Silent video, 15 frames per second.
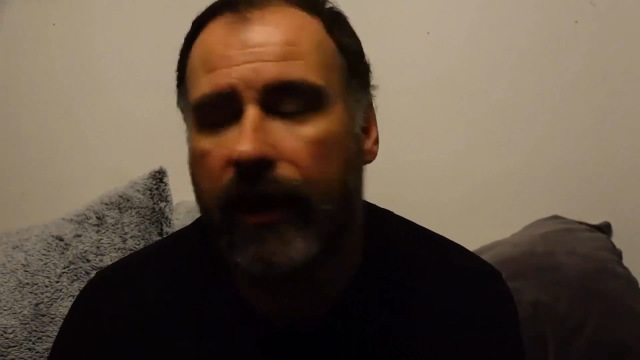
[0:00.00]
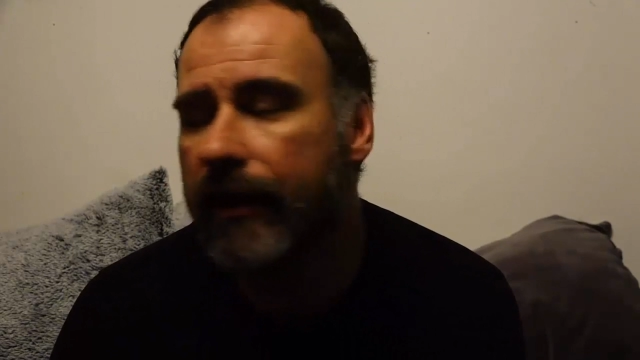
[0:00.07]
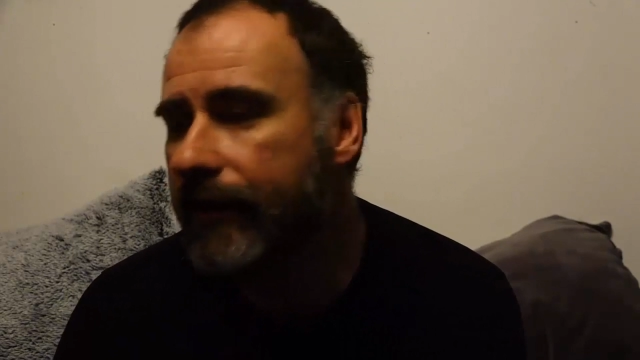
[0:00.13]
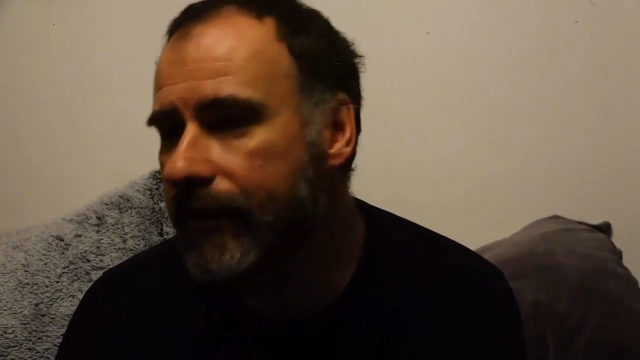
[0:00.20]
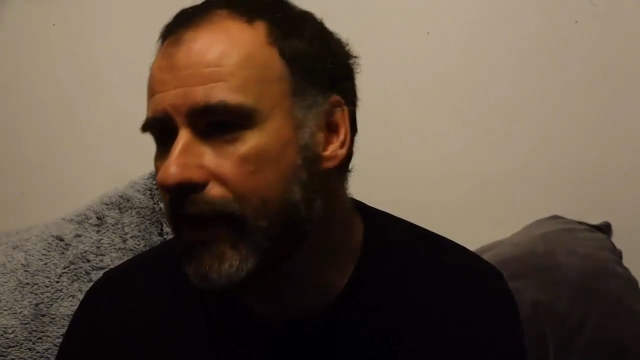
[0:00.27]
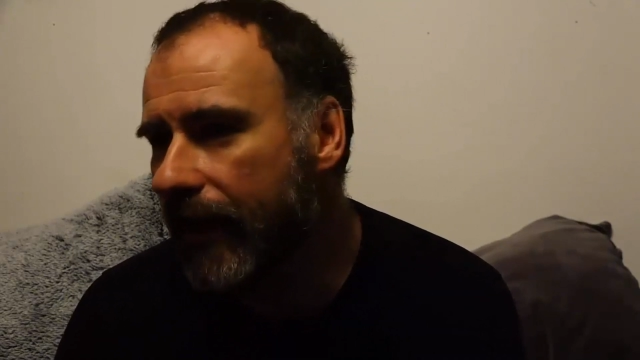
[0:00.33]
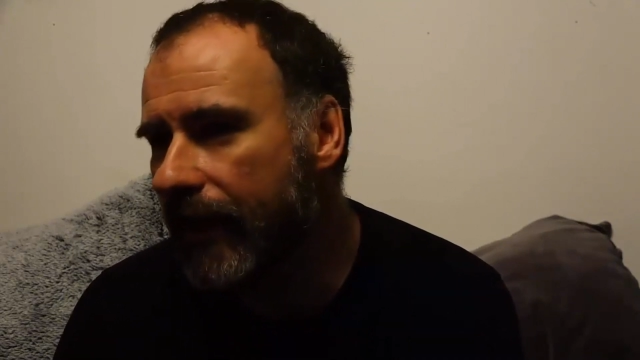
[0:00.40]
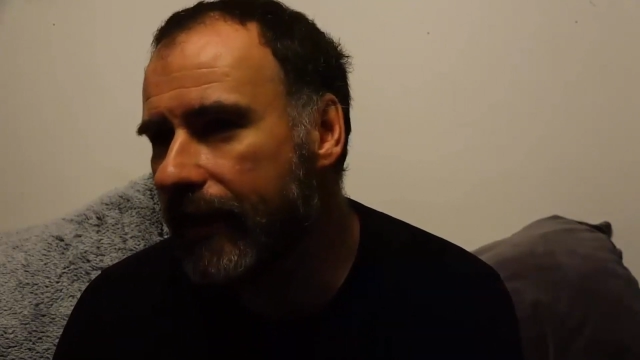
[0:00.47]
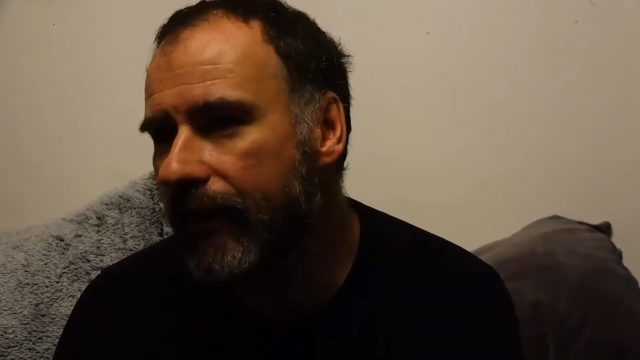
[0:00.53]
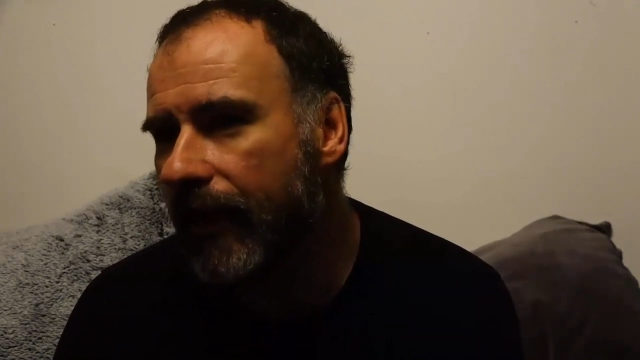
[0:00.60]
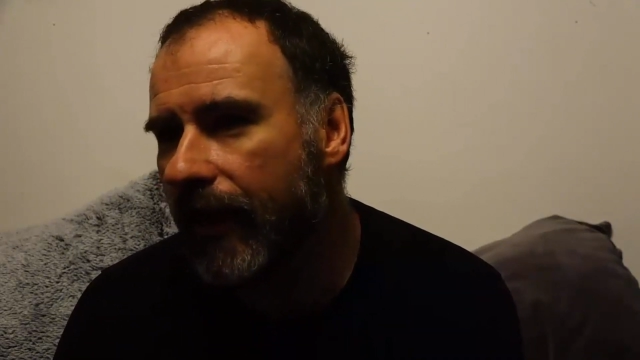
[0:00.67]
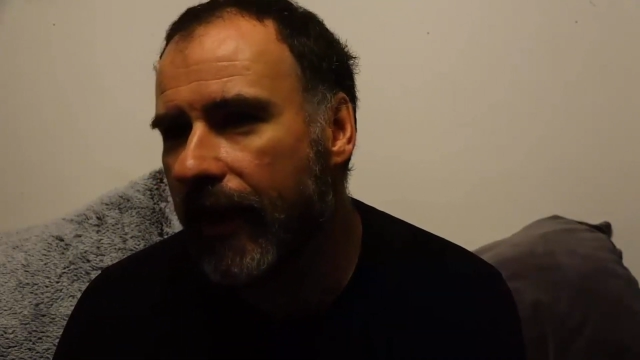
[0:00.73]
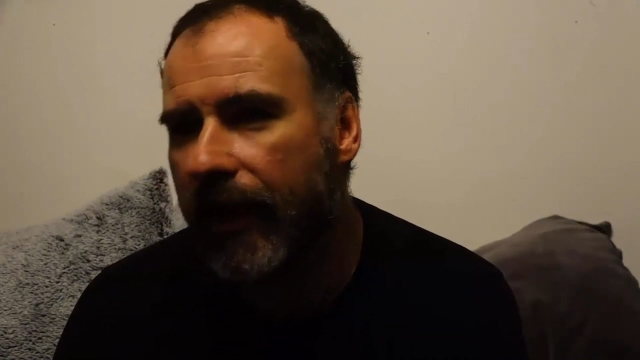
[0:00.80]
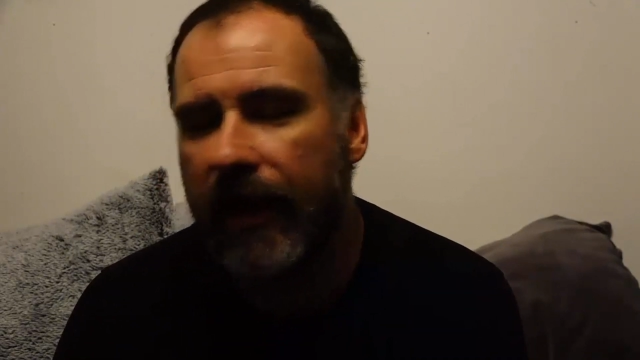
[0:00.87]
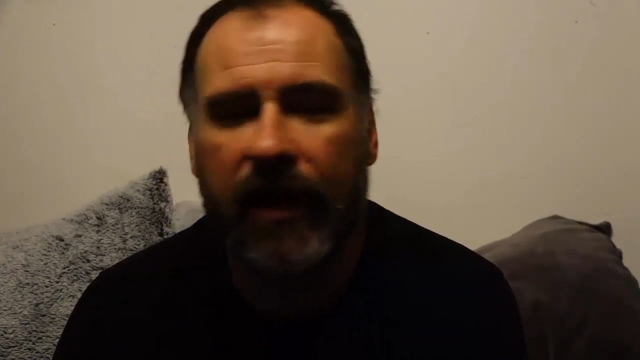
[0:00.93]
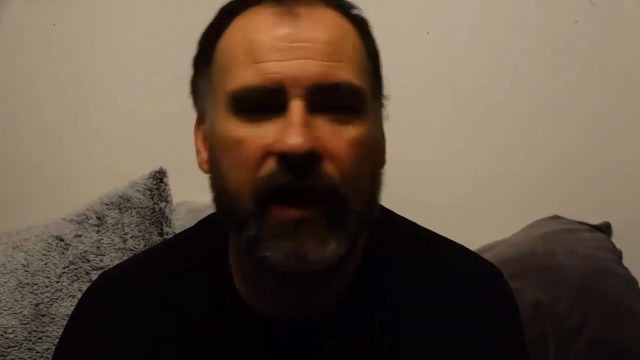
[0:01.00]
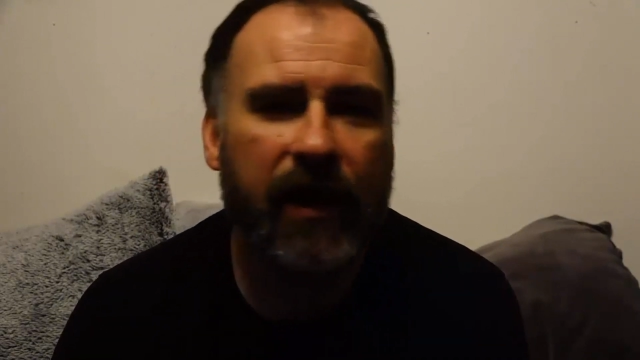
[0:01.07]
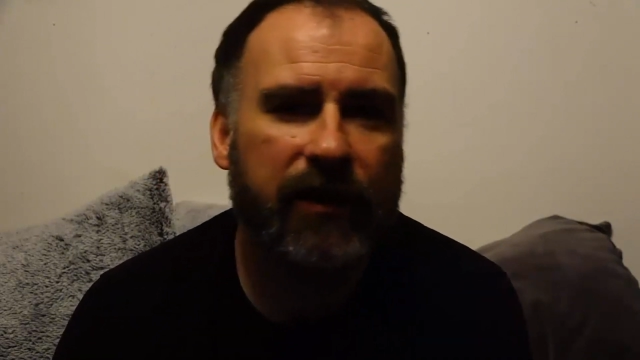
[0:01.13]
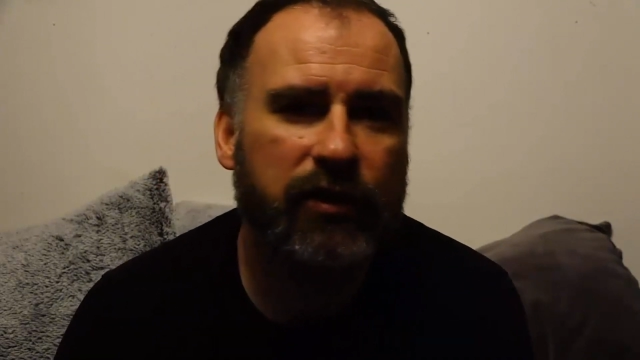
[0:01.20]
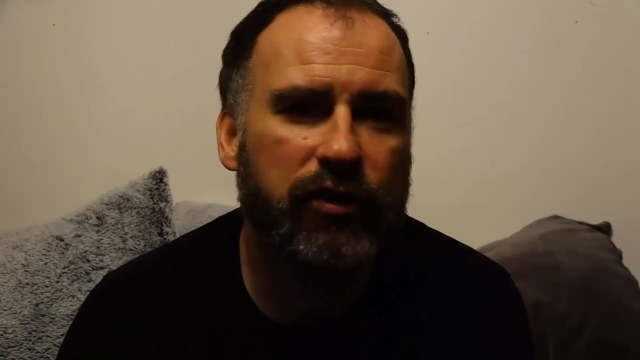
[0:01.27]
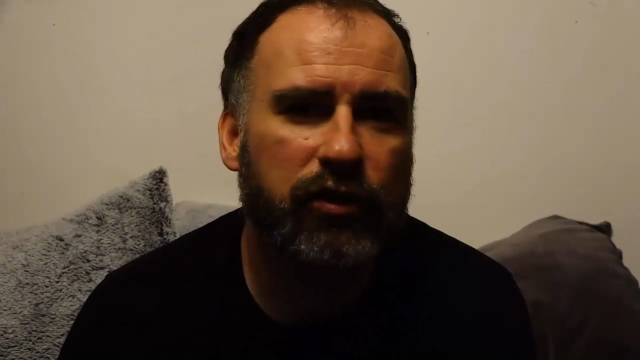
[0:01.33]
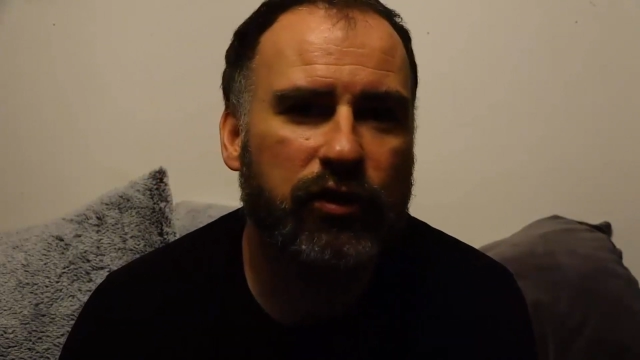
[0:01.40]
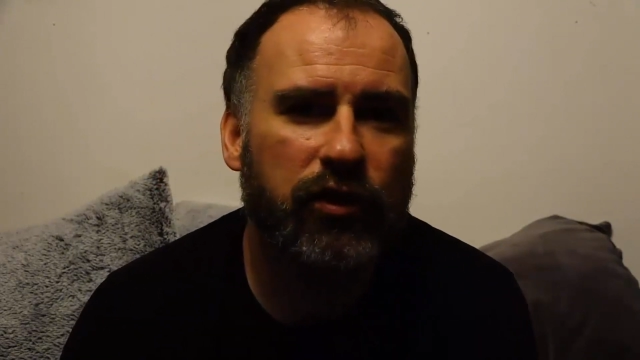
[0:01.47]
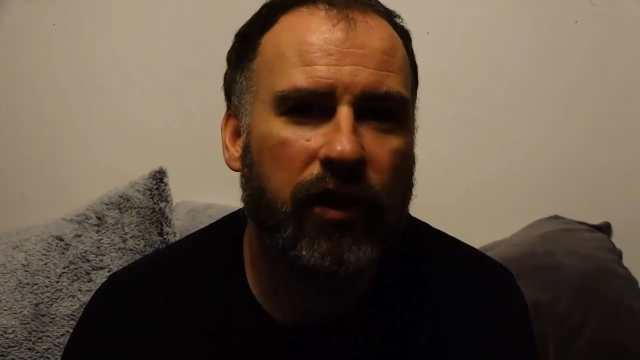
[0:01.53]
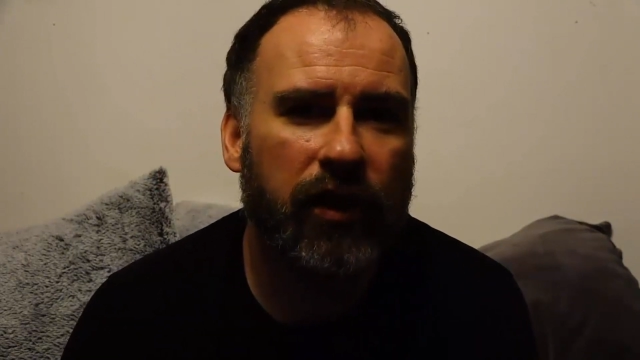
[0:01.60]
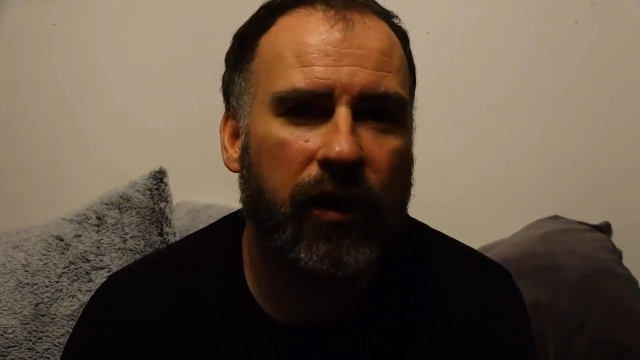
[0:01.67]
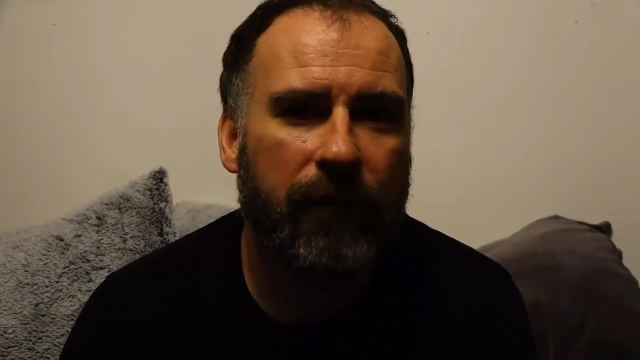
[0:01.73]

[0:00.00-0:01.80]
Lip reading: Indeed, he has,